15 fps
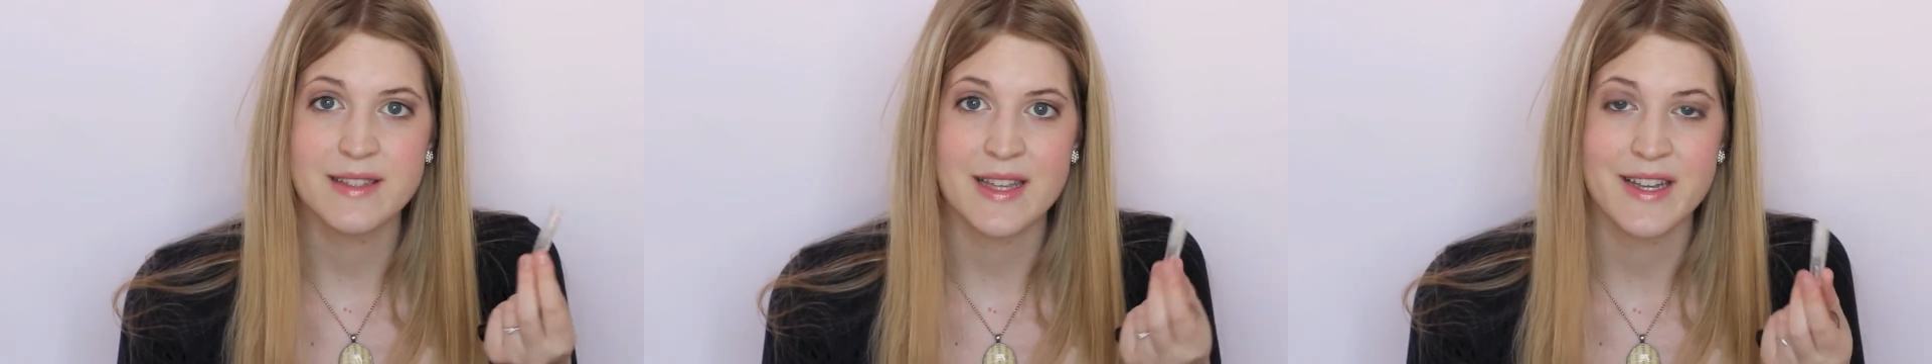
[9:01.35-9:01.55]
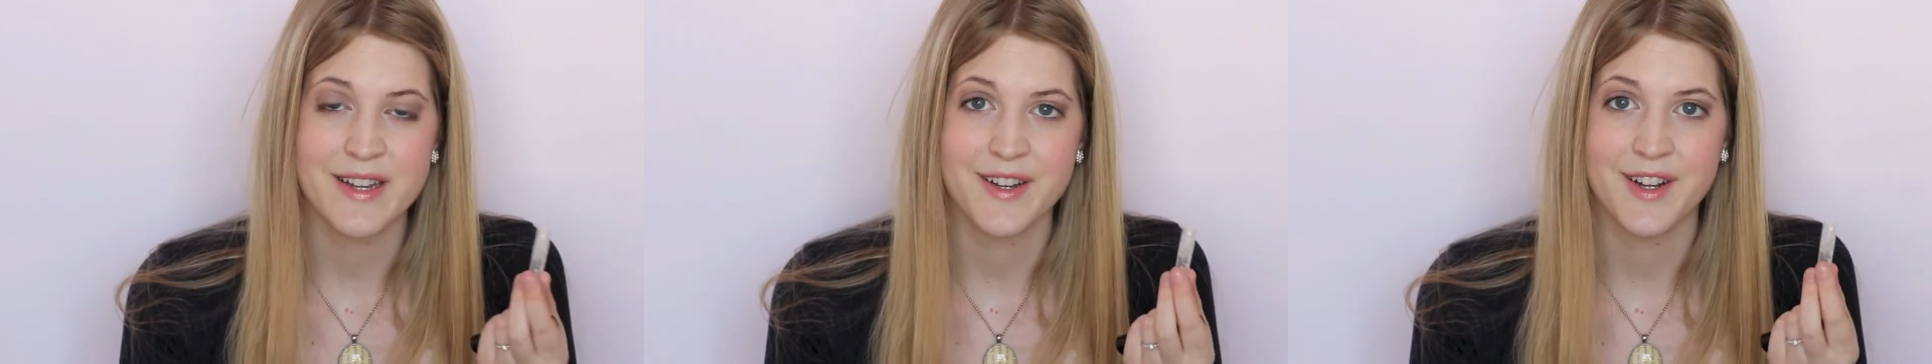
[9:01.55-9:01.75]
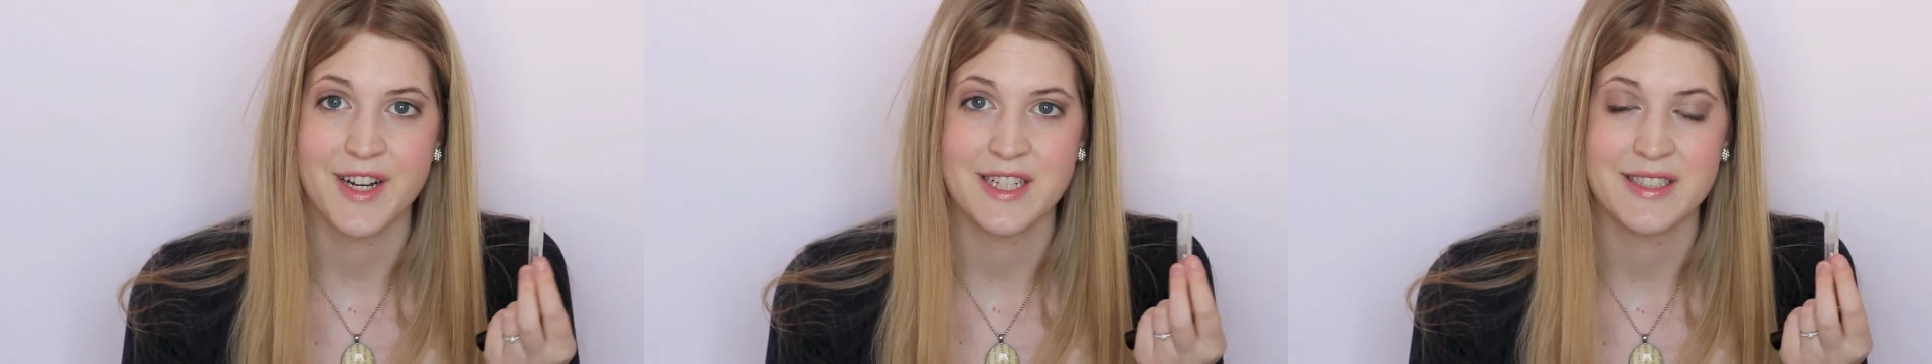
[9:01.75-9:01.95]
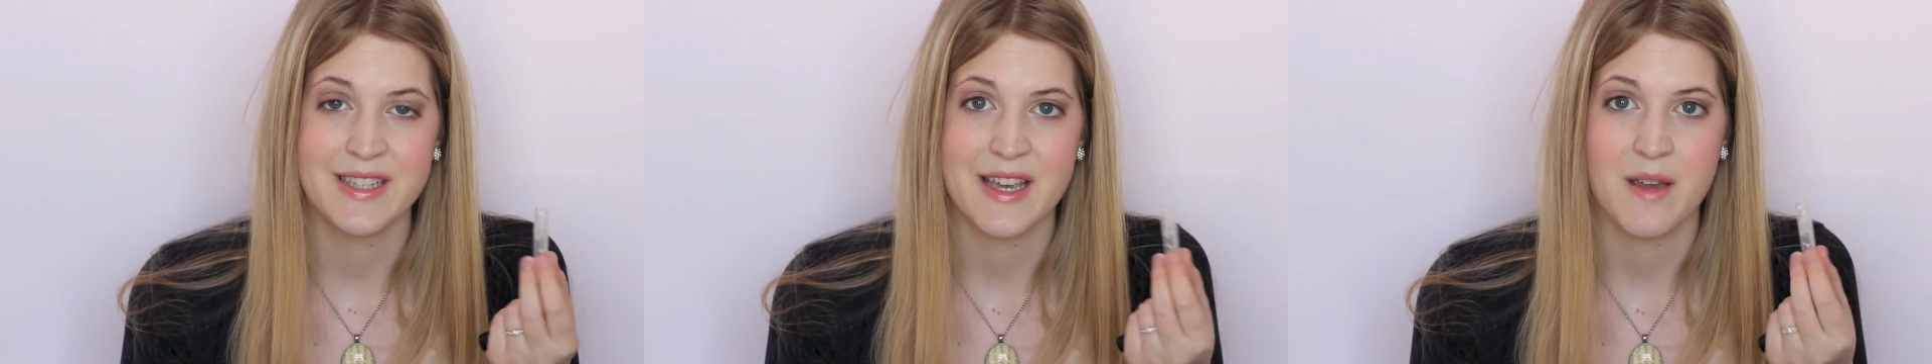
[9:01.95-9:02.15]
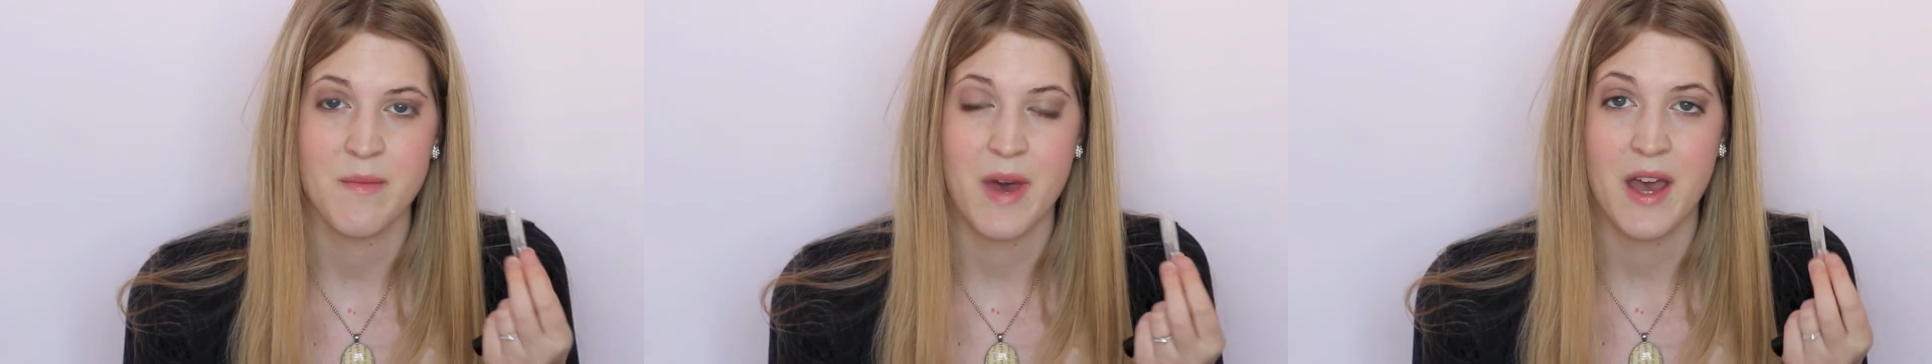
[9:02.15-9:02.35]
and I'll
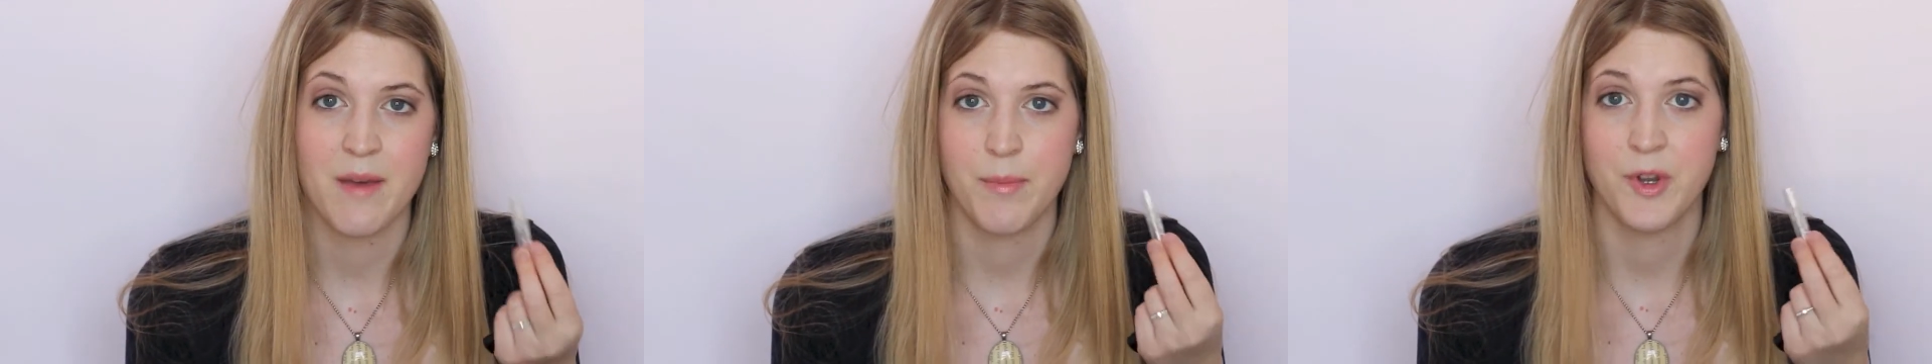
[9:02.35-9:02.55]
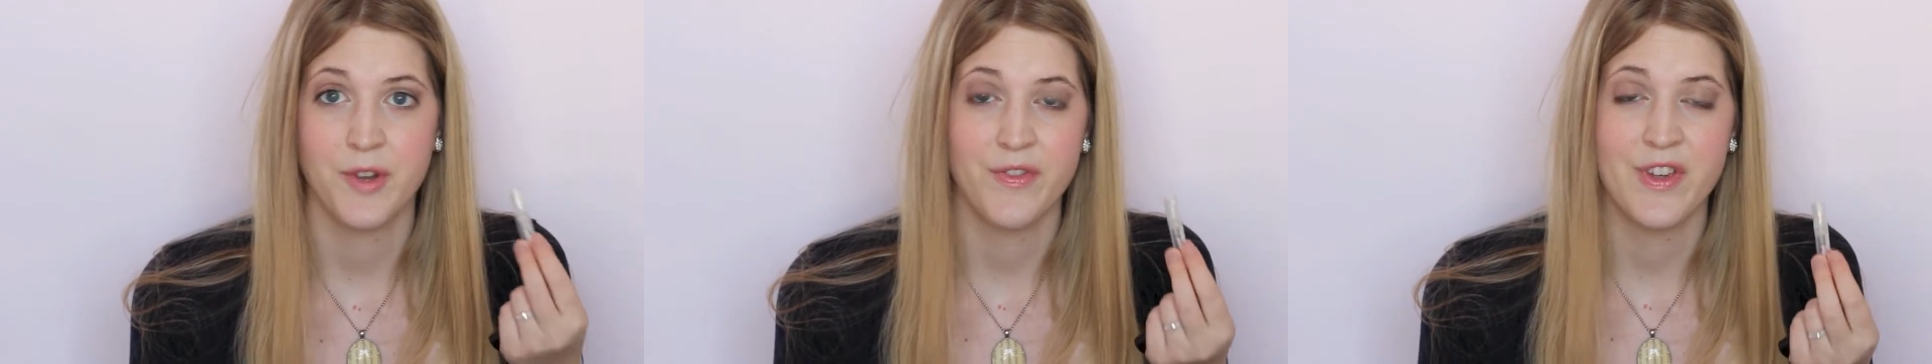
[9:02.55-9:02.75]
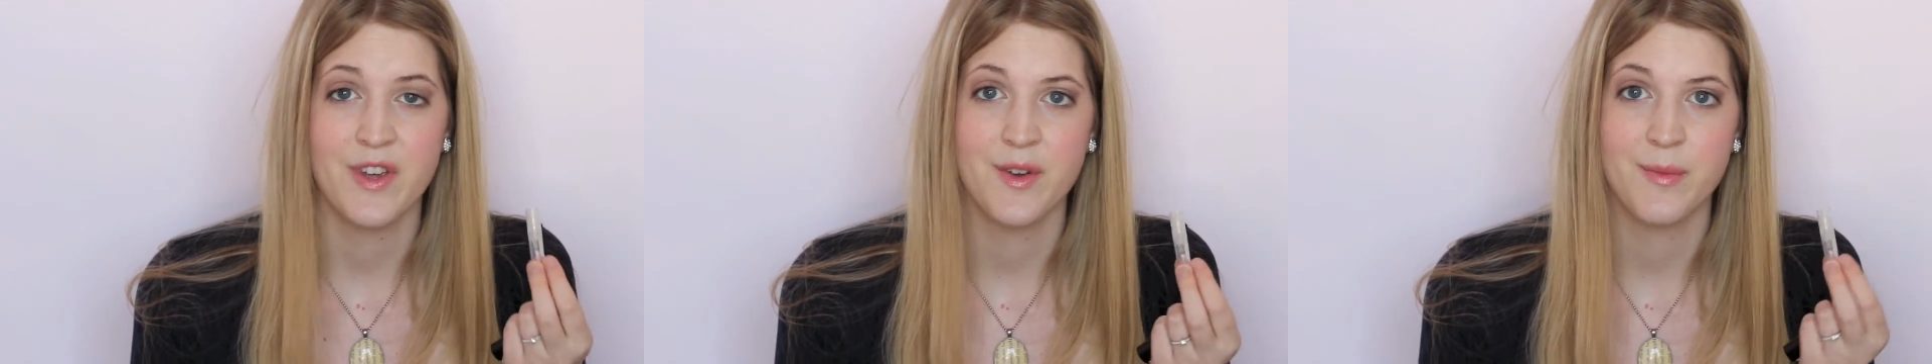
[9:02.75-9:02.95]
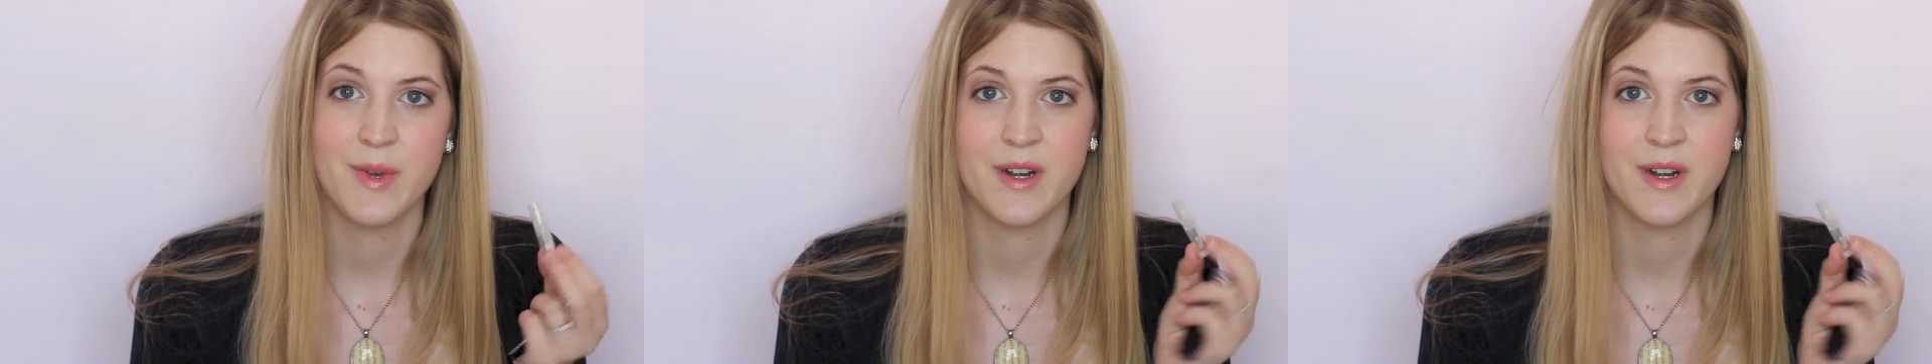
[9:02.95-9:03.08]
take my perfume,